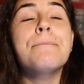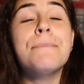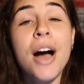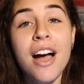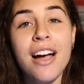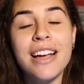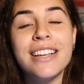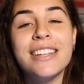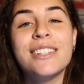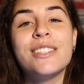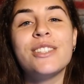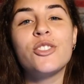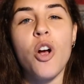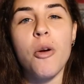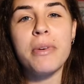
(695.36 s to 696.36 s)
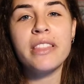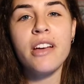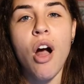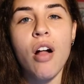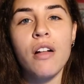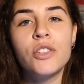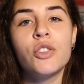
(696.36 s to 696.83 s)
But Dartmouth
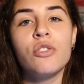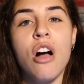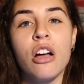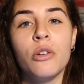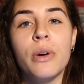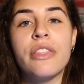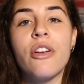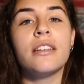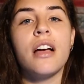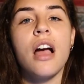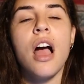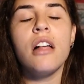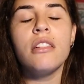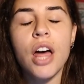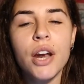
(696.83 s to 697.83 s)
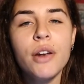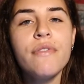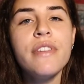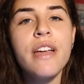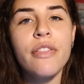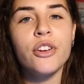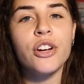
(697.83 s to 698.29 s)
College, along with a lot of
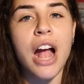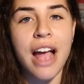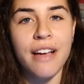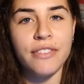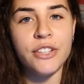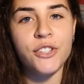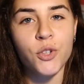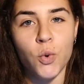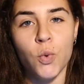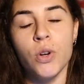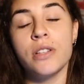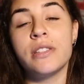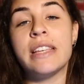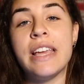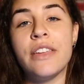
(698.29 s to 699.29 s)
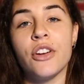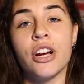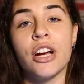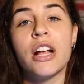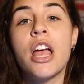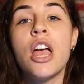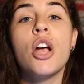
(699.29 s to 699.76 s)
the other Ivy schools,
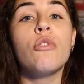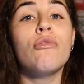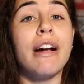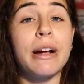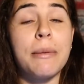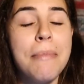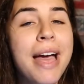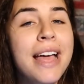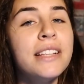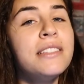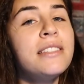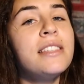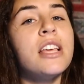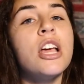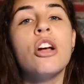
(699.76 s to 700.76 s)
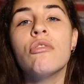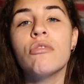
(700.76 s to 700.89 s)
either recommend,